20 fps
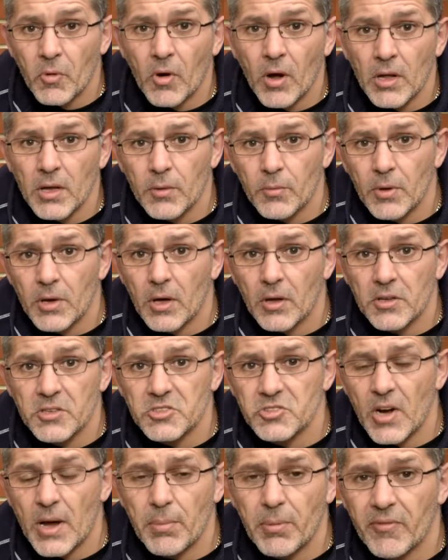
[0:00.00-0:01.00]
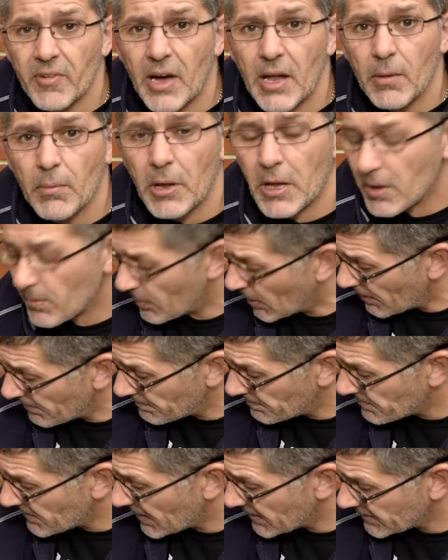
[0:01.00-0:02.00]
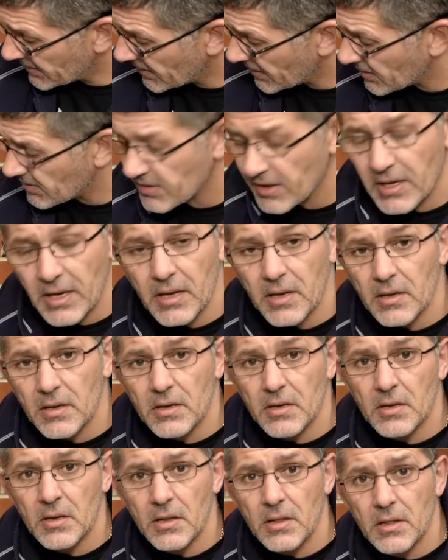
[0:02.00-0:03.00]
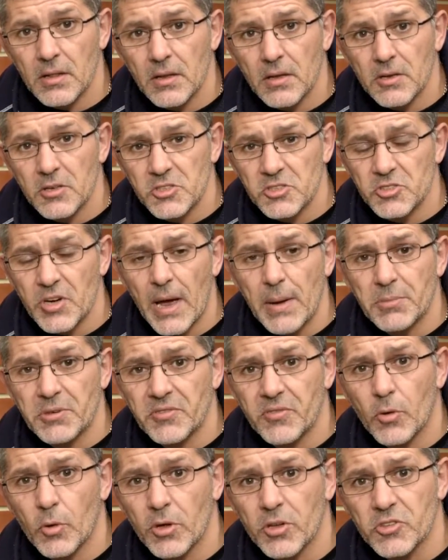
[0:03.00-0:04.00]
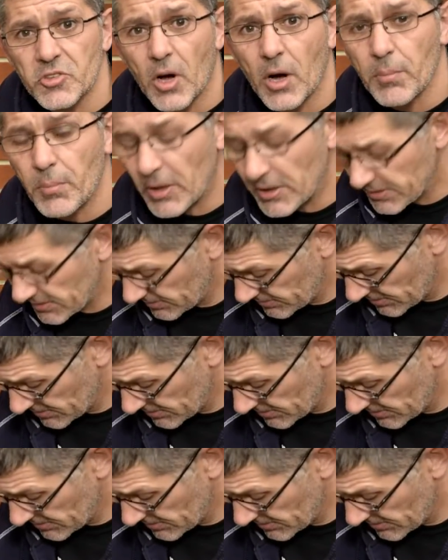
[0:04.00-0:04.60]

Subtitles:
rightly, we've got the strap available at the bottom underneath the straps for the tripod.